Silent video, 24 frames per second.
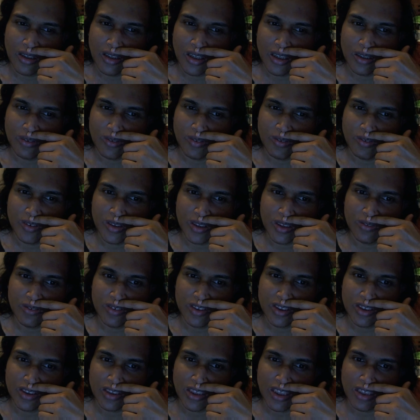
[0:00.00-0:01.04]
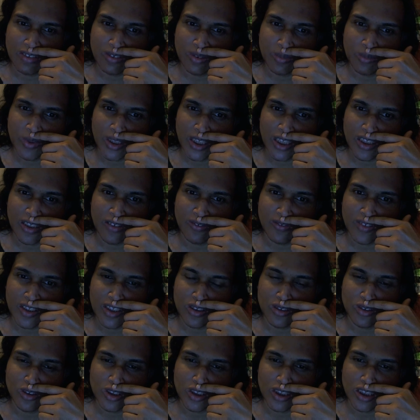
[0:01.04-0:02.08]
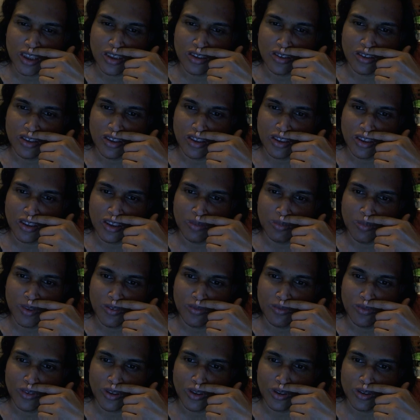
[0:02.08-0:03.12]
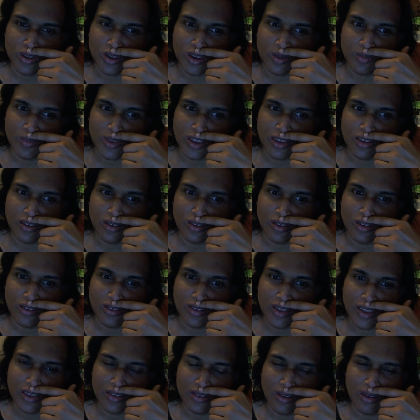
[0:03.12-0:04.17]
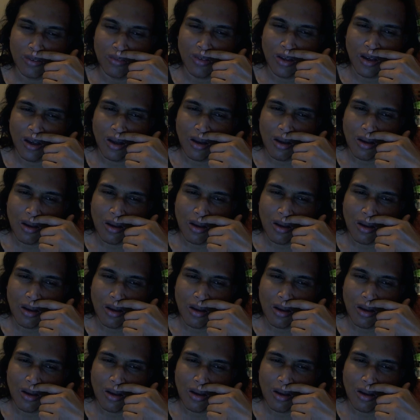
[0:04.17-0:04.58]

However, you will still have to pay any fees or charges incurred before you terminate the contract. So,